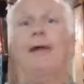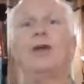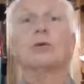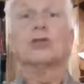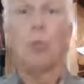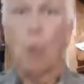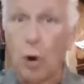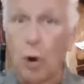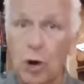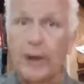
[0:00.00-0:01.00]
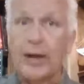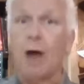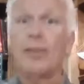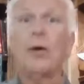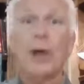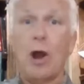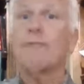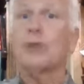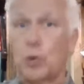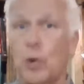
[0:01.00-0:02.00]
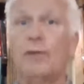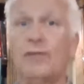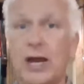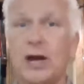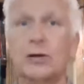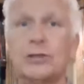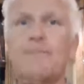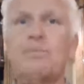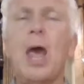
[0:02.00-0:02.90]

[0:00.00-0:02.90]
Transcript: There was a war going on that went on for 12 years.